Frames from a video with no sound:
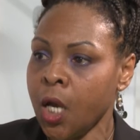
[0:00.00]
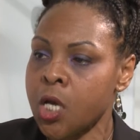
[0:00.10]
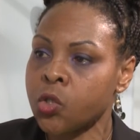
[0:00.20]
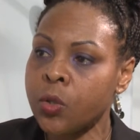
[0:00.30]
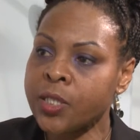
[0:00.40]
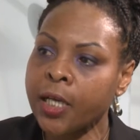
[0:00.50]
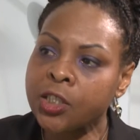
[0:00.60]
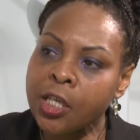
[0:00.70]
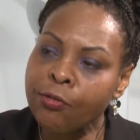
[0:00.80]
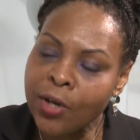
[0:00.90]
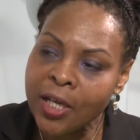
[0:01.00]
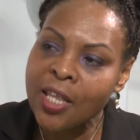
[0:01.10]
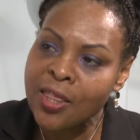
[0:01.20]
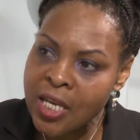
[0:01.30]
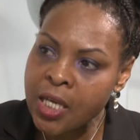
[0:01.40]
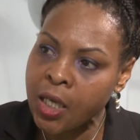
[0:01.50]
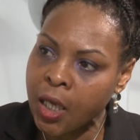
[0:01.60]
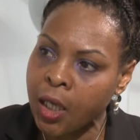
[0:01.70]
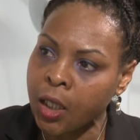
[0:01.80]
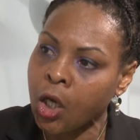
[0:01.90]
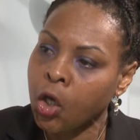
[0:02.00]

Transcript: So it's actually really thinking,